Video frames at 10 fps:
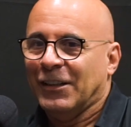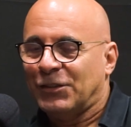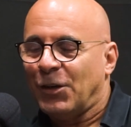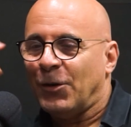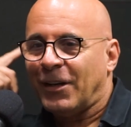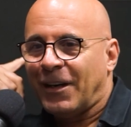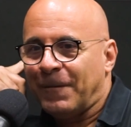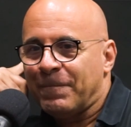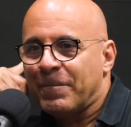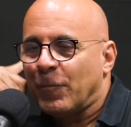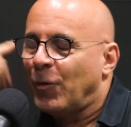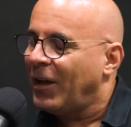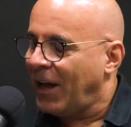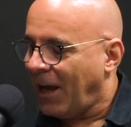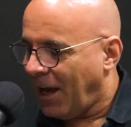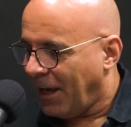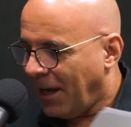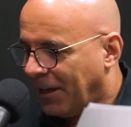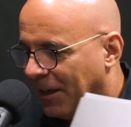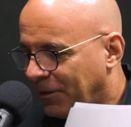So, well,
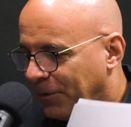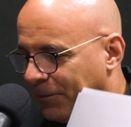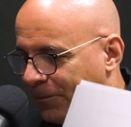I guess